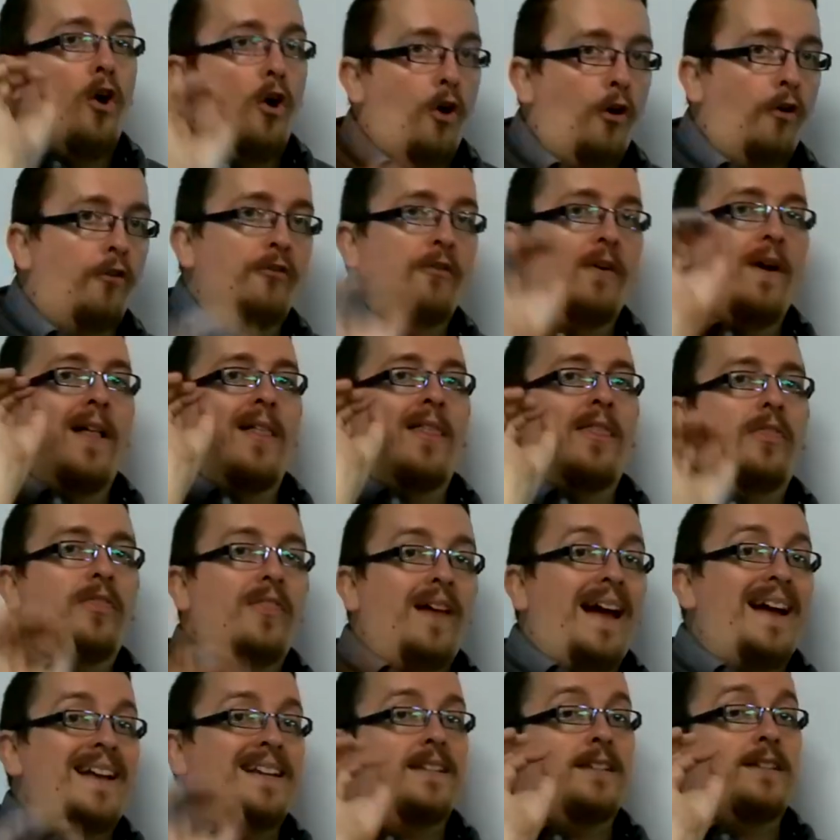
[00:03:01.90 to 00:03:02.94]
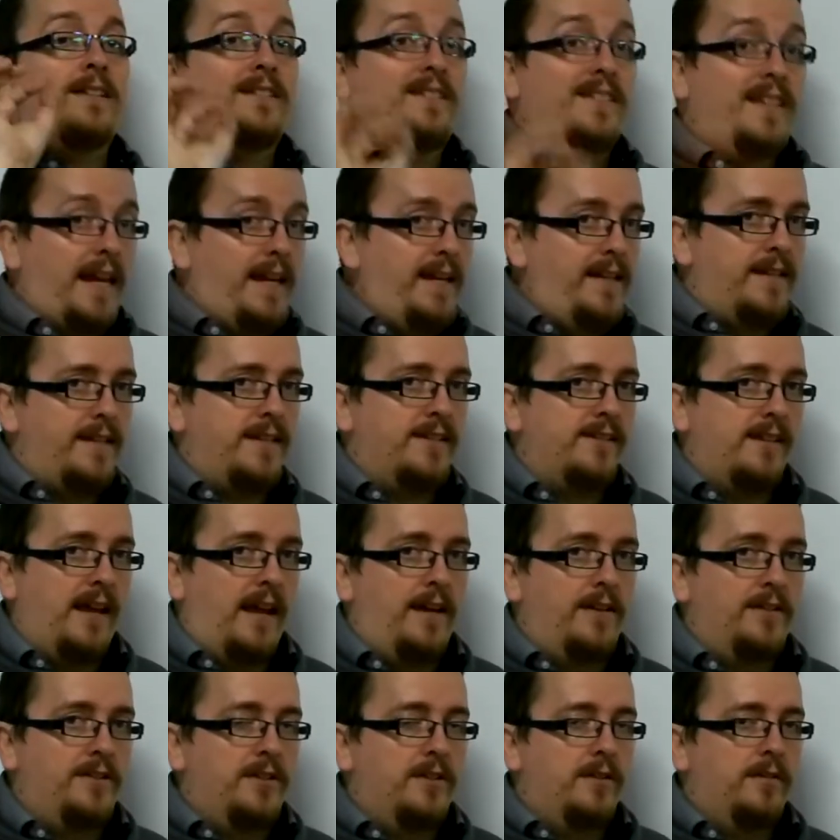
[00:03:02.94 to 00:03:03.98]
of that data
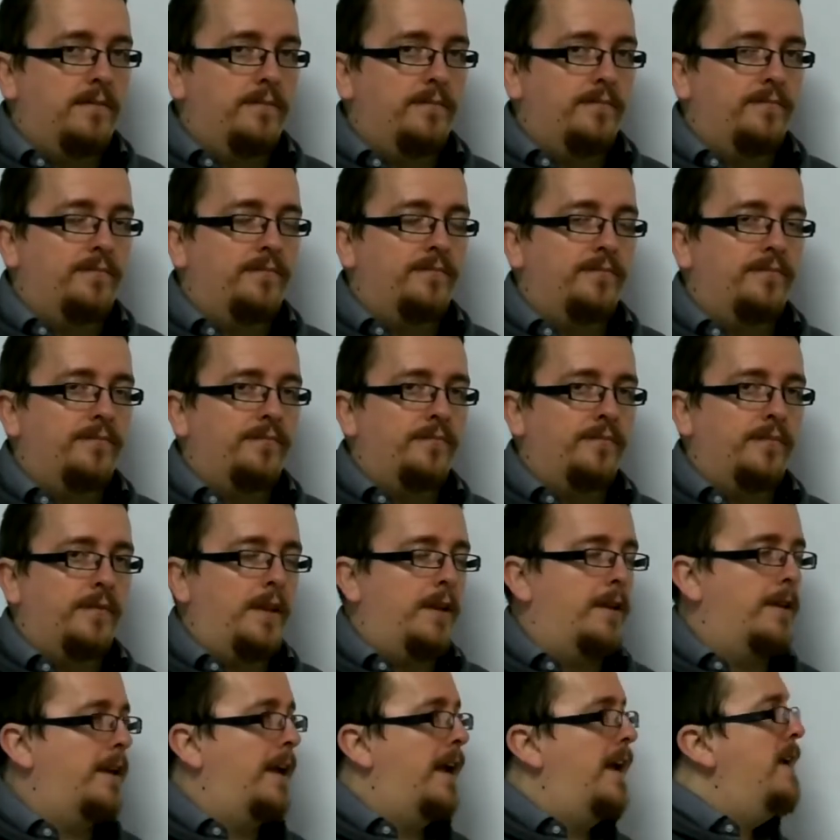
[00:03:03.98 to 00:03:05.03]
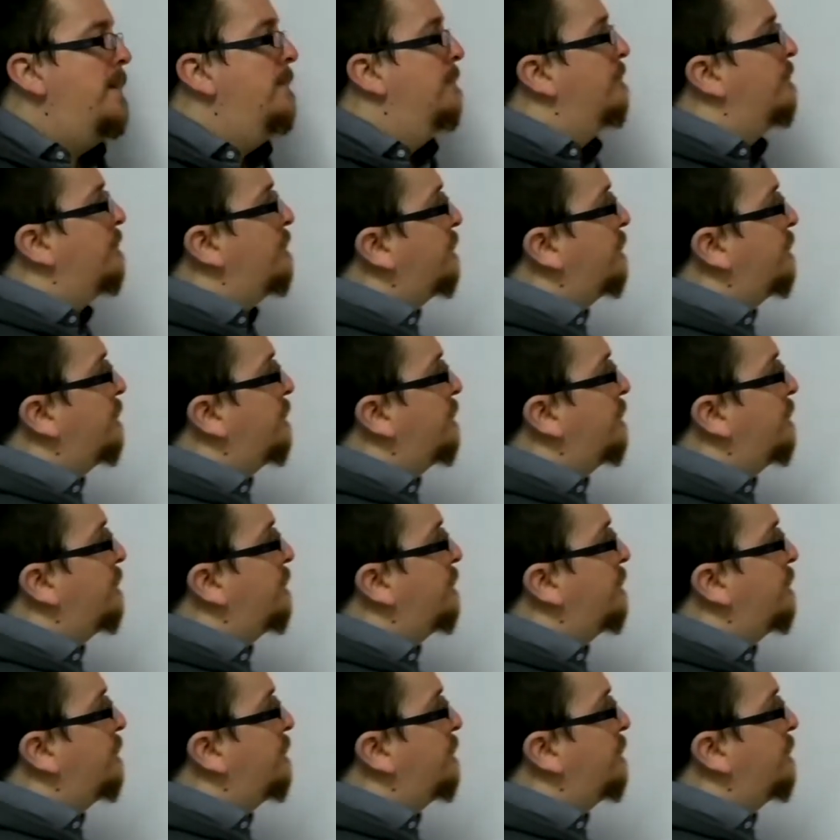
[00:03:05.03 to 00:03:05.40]
set. Okay?